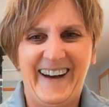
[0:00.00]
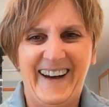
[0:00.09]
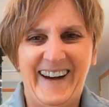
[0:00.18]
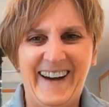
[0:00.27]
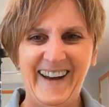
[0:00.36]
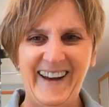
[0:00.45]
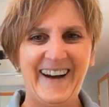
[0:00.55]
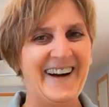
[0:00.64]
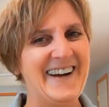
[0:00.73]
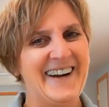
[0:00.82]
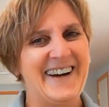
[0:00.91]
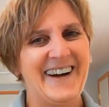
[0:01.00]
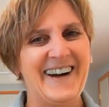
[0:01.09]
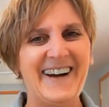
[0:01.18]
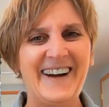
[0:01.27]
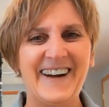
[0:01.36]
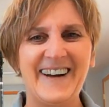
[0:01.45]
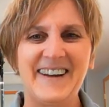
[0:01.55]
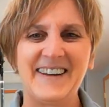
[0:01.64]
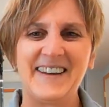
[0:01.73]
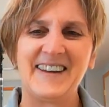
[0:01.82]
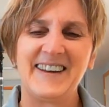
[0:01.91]

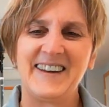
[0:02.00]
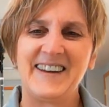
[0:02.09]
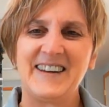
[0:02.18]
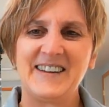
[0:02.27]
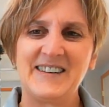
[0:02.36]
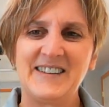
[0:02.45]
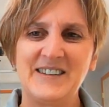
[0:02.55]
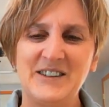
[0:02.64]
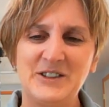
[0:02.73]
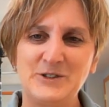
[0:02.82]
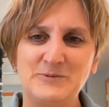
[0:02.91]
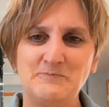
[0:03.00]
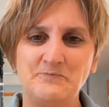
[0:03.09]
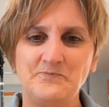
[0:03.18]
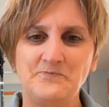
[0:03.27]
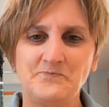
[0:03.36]
(not speaking)